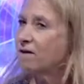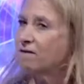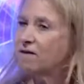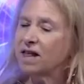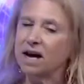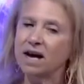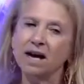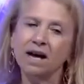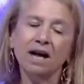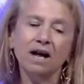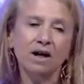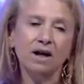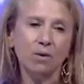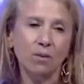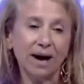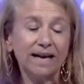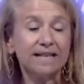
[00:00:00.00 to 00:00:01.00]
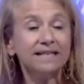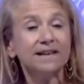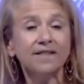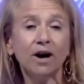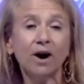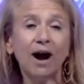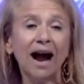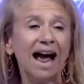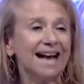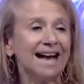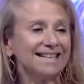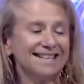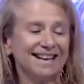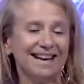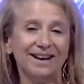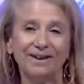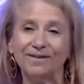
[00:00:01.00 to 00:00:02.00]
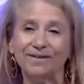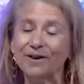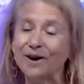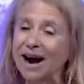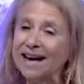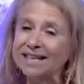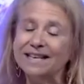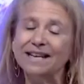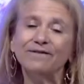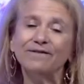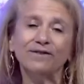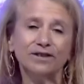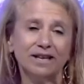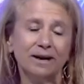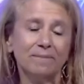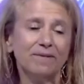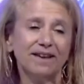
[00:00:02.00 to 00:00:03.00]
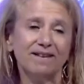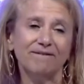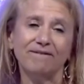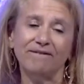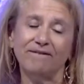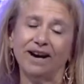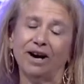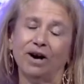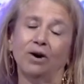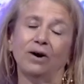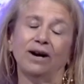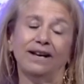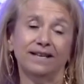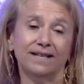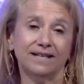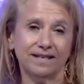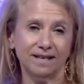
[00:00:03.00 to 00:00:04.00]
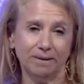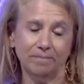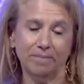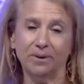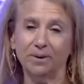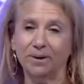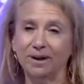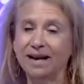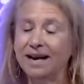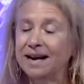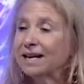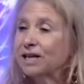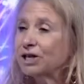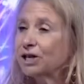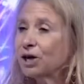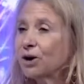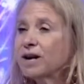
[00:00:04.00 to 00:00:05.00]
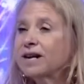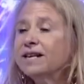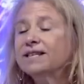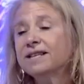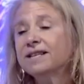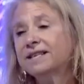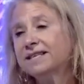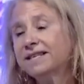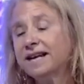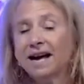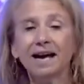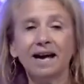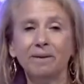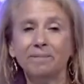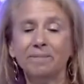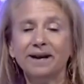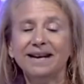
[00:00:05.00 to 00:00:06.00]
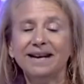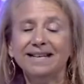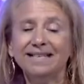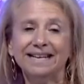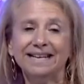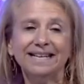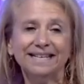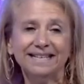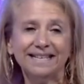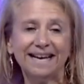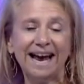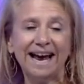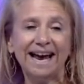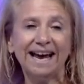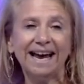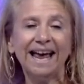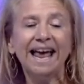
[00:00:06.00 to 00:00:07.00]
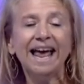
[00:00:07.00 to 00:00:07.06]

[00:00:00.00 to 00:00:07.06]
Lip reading: the ways, and they're asking for something very simple, turning to the tech companies and saying,